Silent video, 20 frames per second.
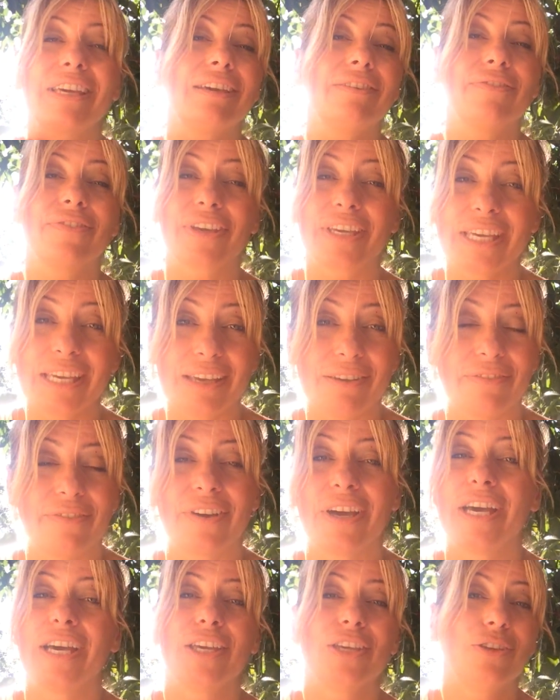
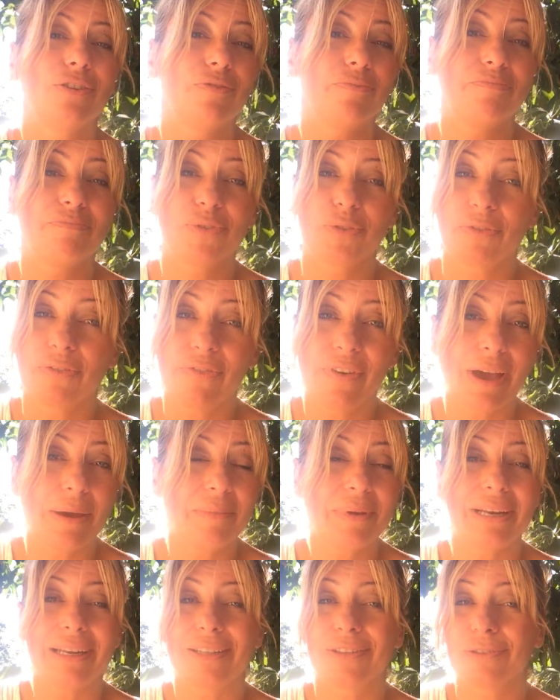You to
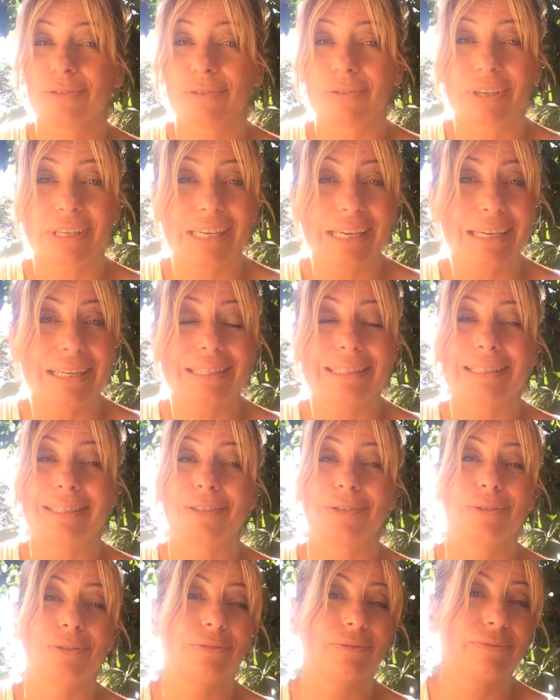family, to kids,
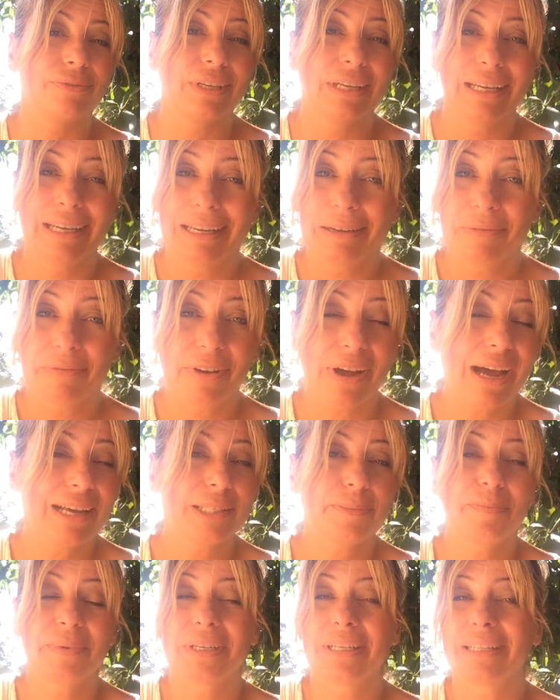to
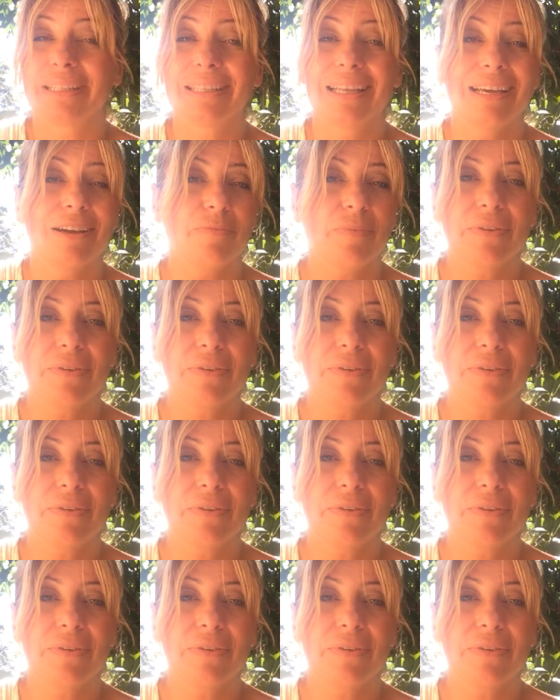husband.